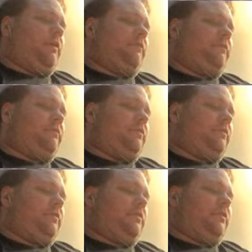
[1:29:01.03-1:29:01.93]
of
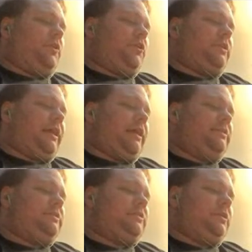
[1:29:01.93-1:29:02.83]
your
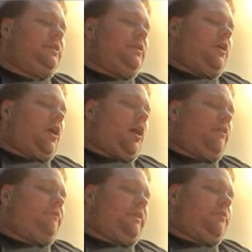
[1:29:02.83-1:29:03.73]
days
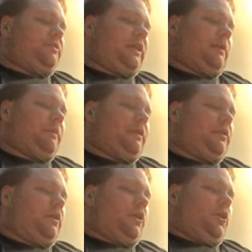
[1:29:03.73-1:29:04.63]
off in retirement.
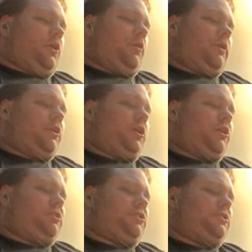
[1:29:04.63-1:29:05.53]
You
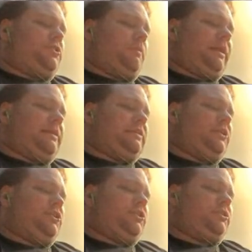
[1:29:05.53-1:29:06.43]
encouraged so many
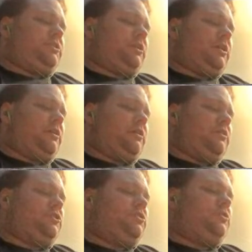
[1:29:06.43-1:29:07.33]
teachers,
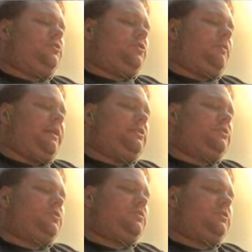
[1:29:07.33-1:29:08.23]
so many
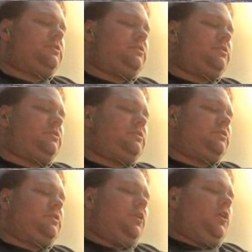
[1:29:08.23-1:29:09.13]
students.
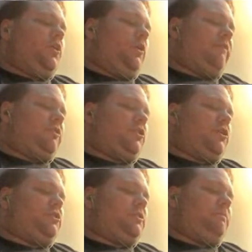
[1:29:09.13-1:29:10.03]
You have
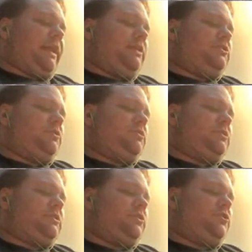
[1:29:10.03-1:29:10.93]
encouraged many
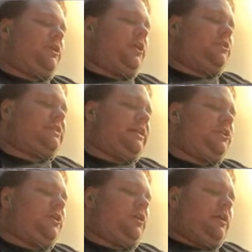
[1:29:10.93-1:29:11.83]
students during your
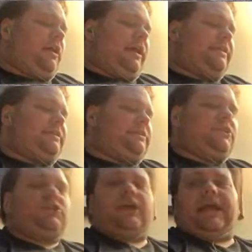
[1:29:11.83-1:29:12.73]
tenure as a
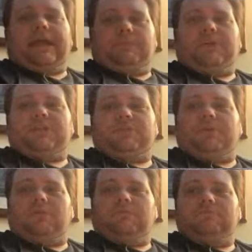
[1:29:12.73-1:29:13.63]
teacher mm-hmm. and
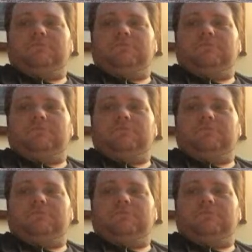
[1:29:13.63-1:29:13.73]
principal.